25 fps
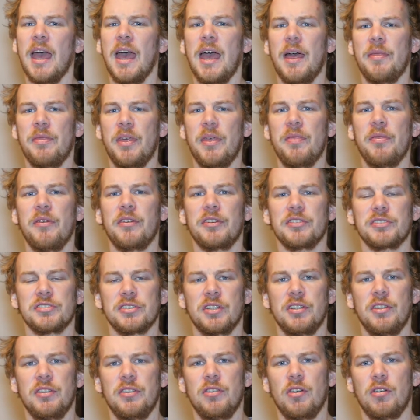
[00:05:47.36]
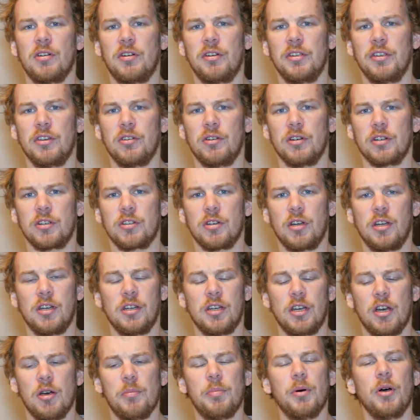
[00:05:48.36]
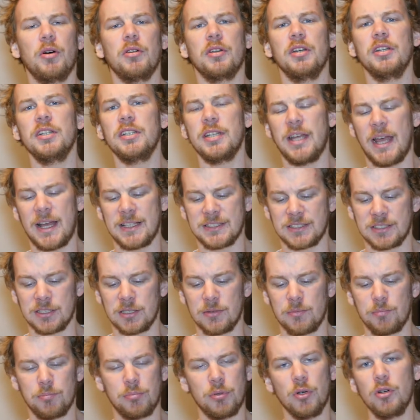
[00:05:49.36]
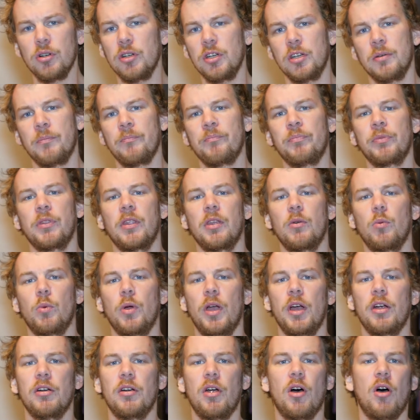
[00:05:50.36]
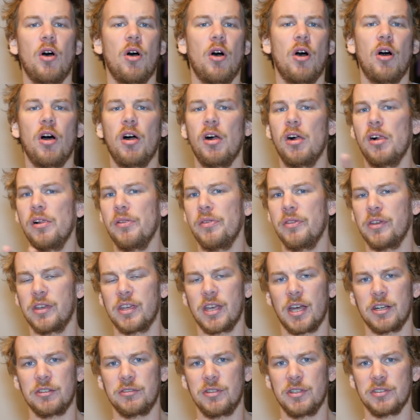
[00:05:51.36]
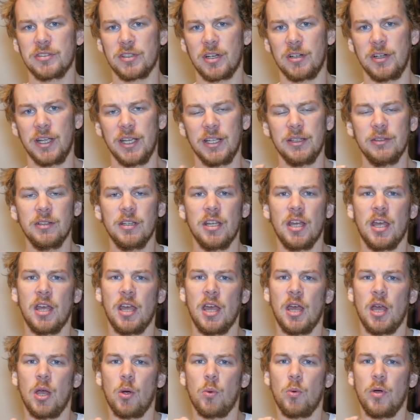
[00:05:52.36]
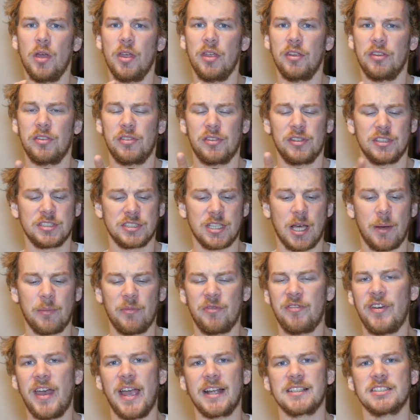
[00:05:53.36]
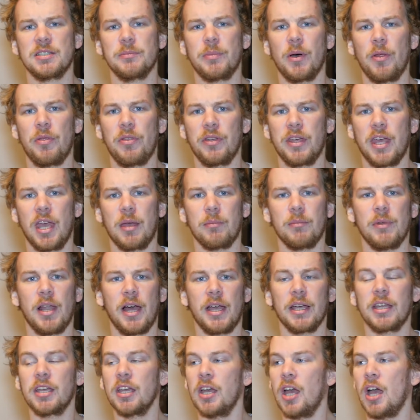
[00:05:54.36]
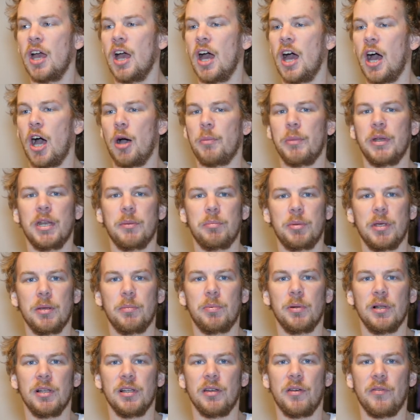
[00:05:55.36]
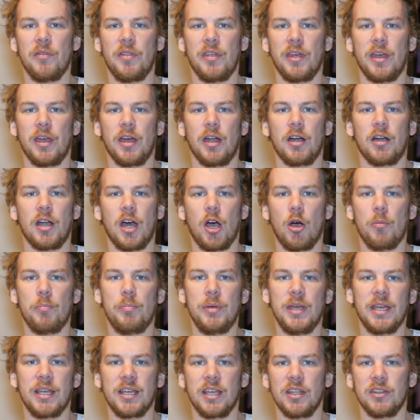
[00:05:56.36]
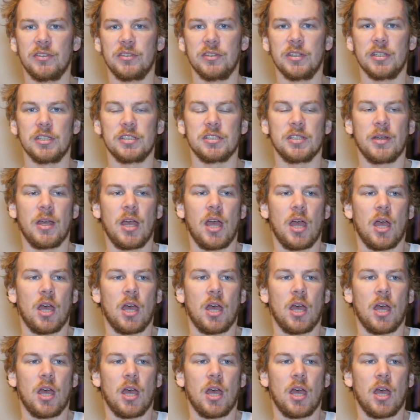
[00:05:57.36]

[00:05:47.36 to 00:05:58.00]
And then there's your opponent has a book where all the countries are in, with some facts about the game, like how many people live there, how big is it,